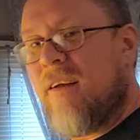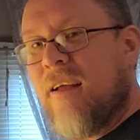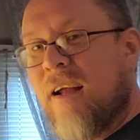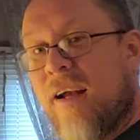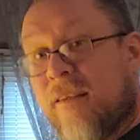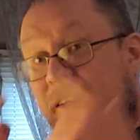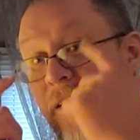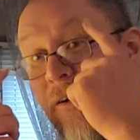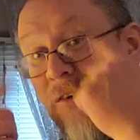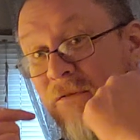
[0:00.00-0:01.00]
and the
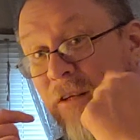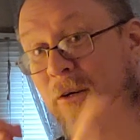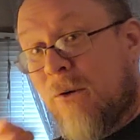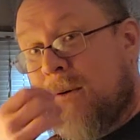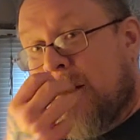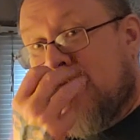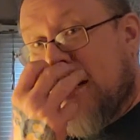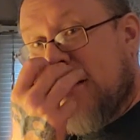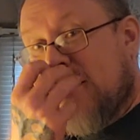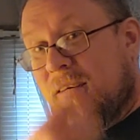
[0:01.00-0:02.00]
tears flow
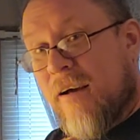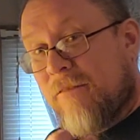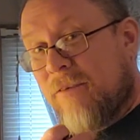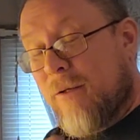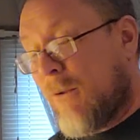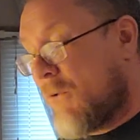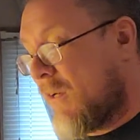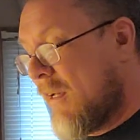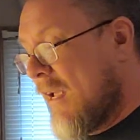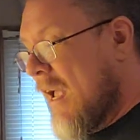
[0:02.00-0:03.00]
and the snot flows,
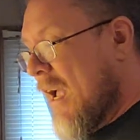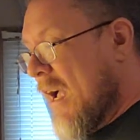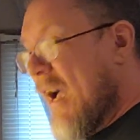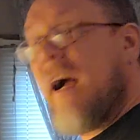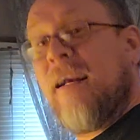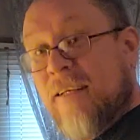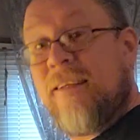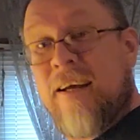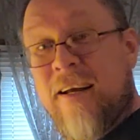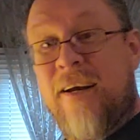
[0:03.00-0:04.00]
I did
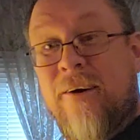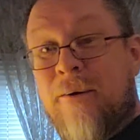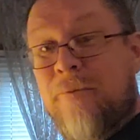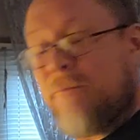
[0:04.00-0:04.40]
that here